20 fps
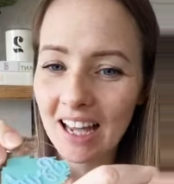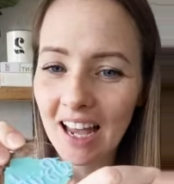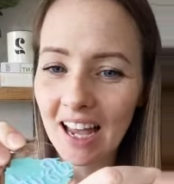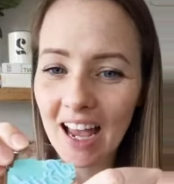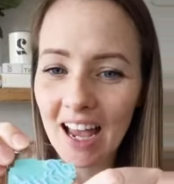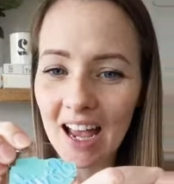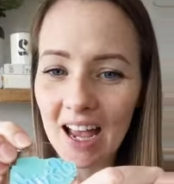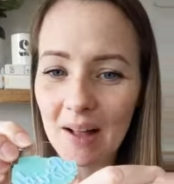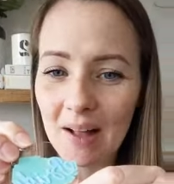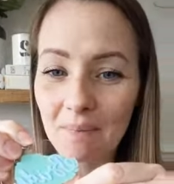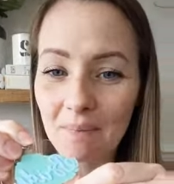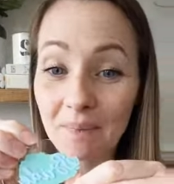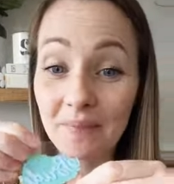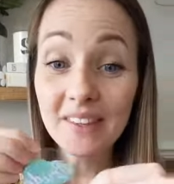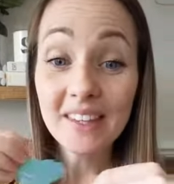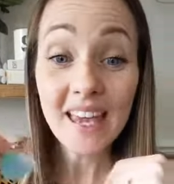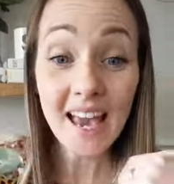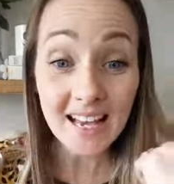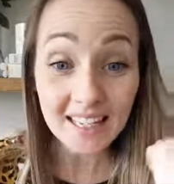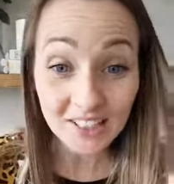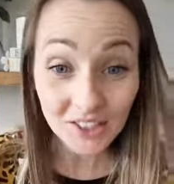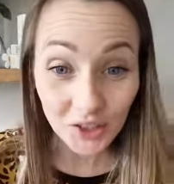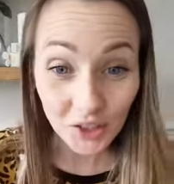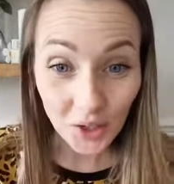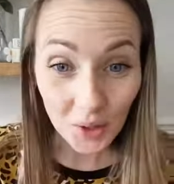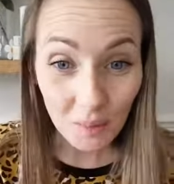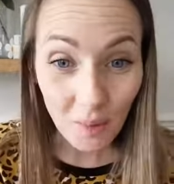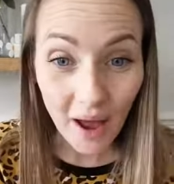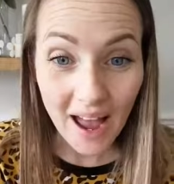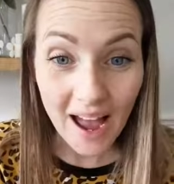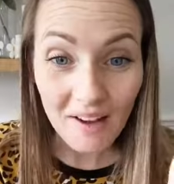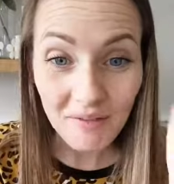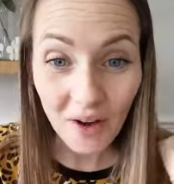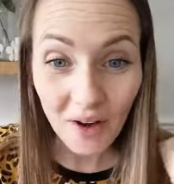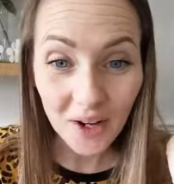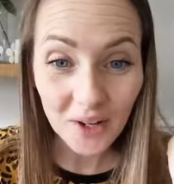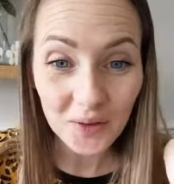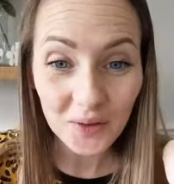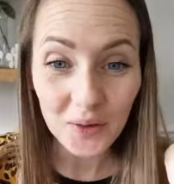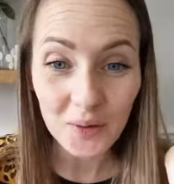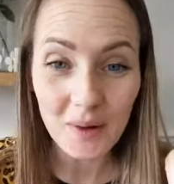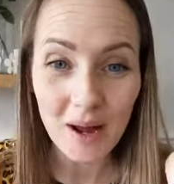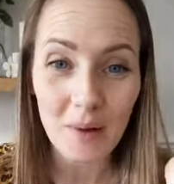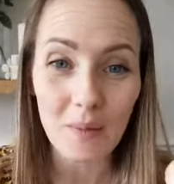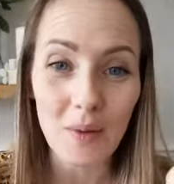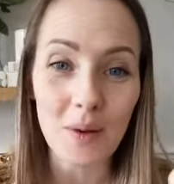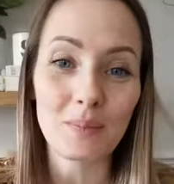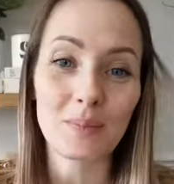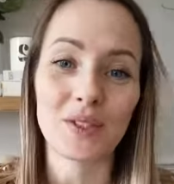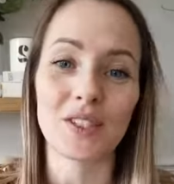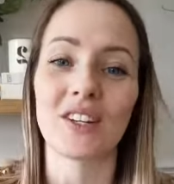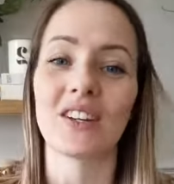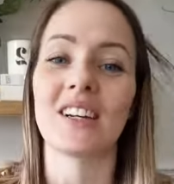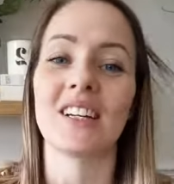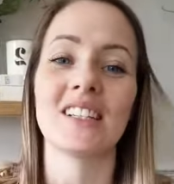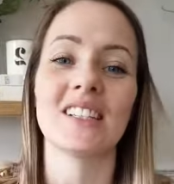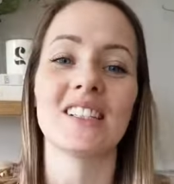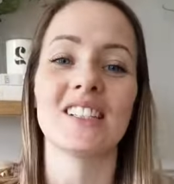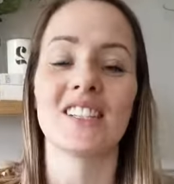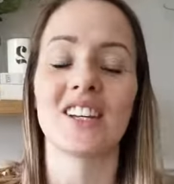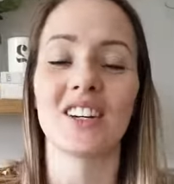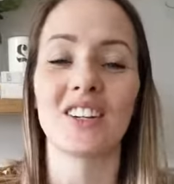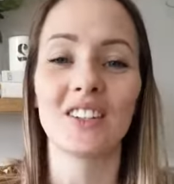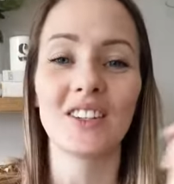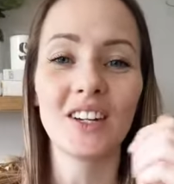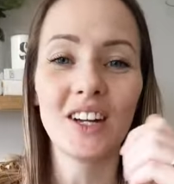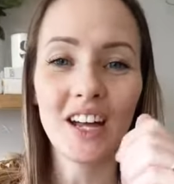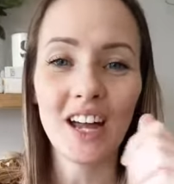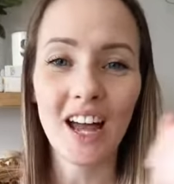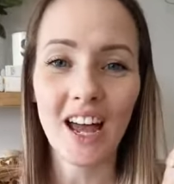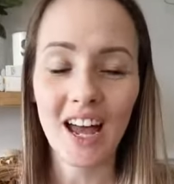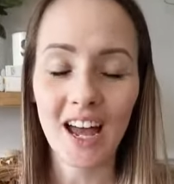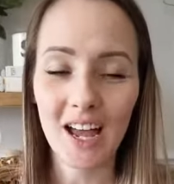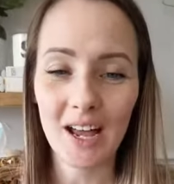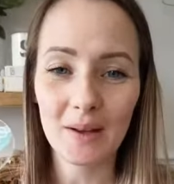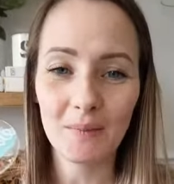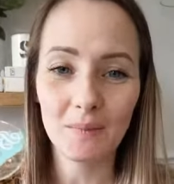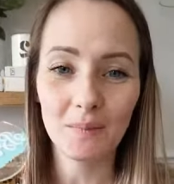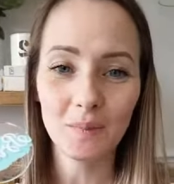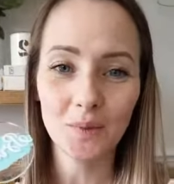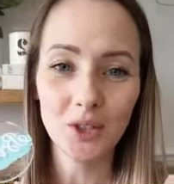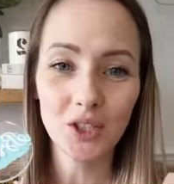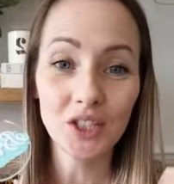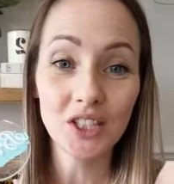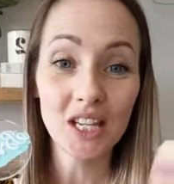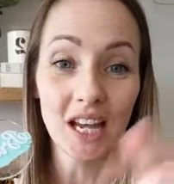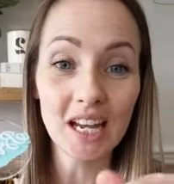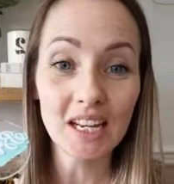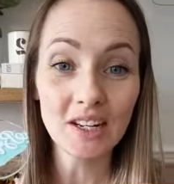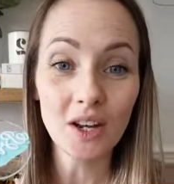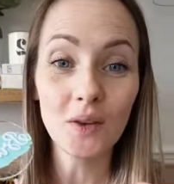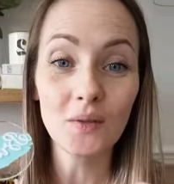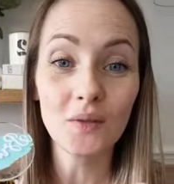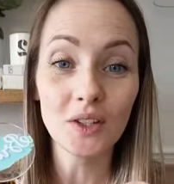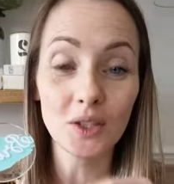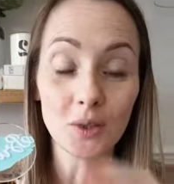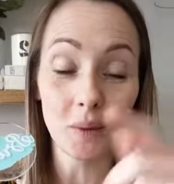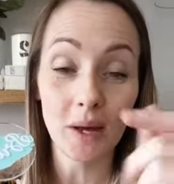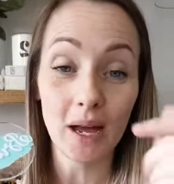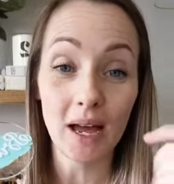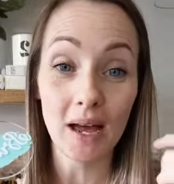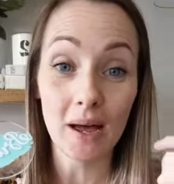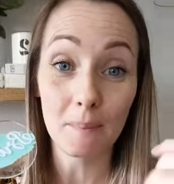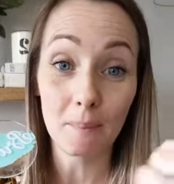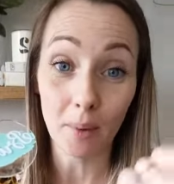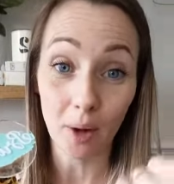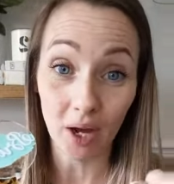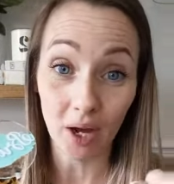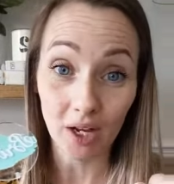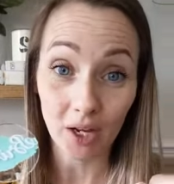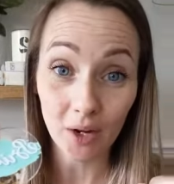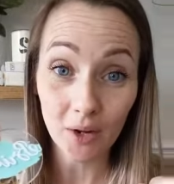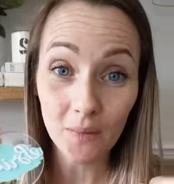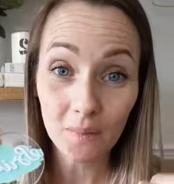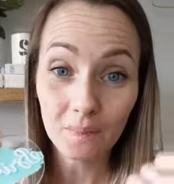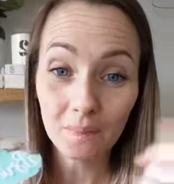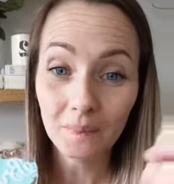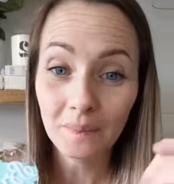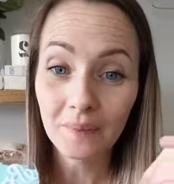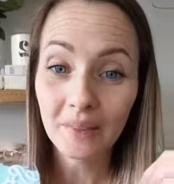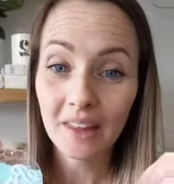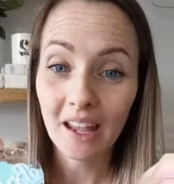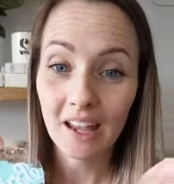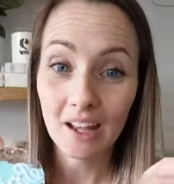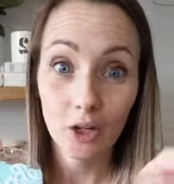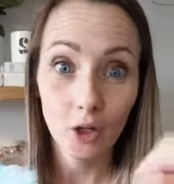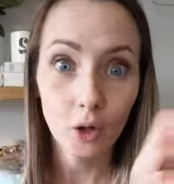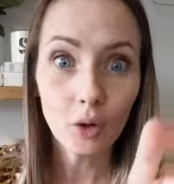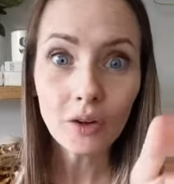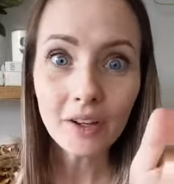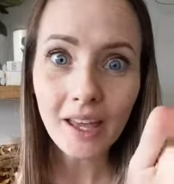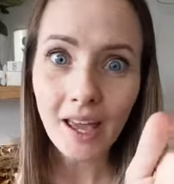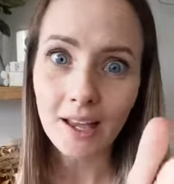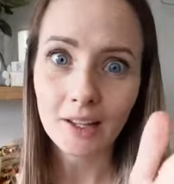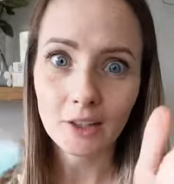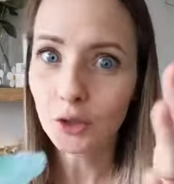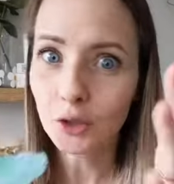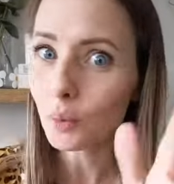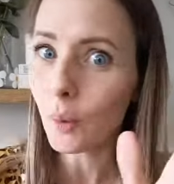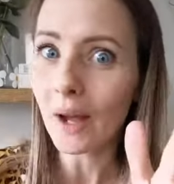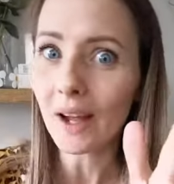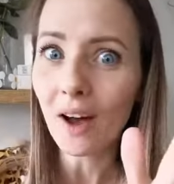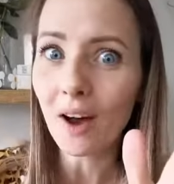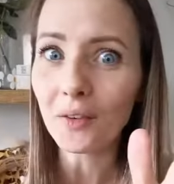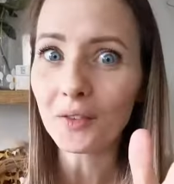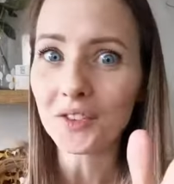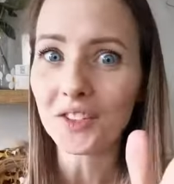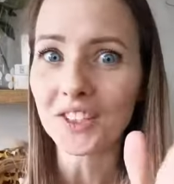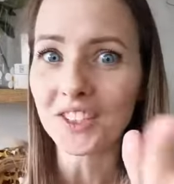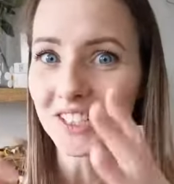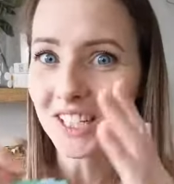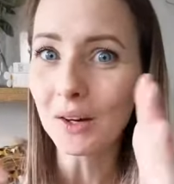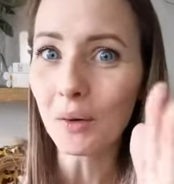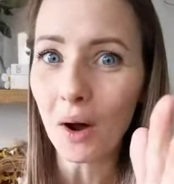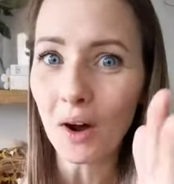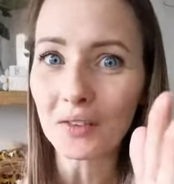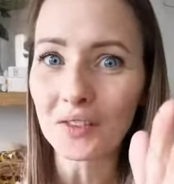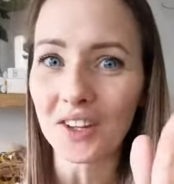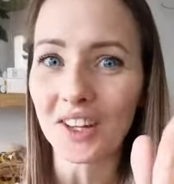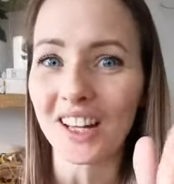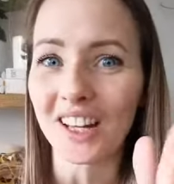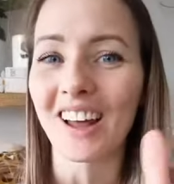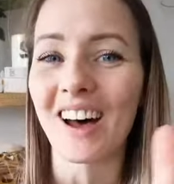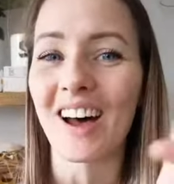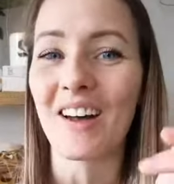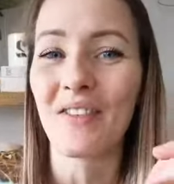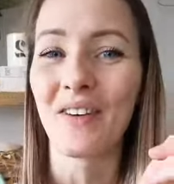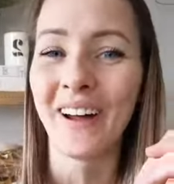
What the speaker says: Yes, you can buy our vinyl from our website. So just head over to our bio. Not yet, just wait till after the live.